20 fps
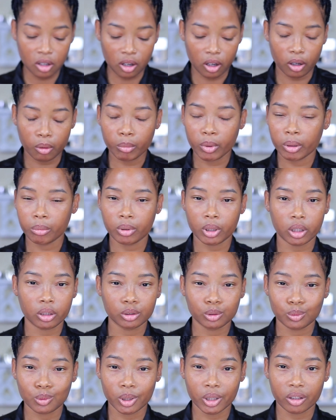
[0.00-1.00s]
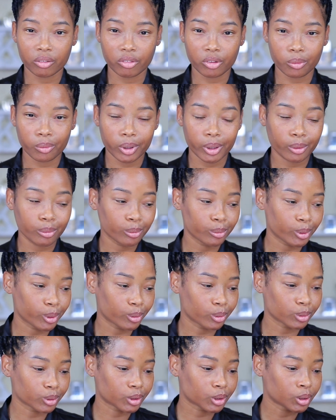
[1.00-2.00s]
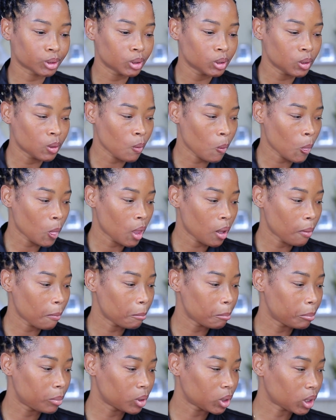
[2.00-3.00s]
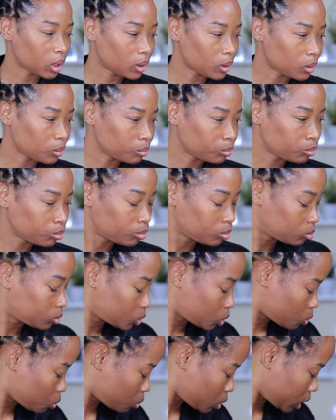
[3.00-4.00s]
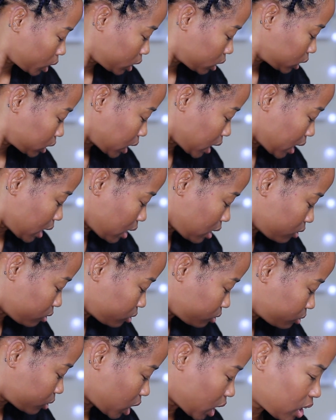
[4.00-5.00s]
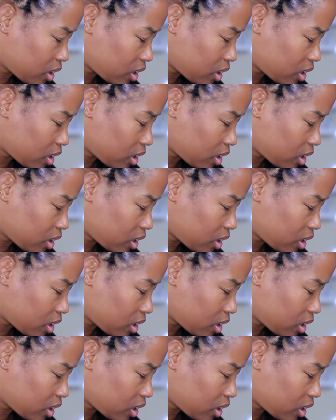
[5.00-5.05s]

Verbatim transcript: or maybe I'll do a giveaway, who knows. But what else I have? I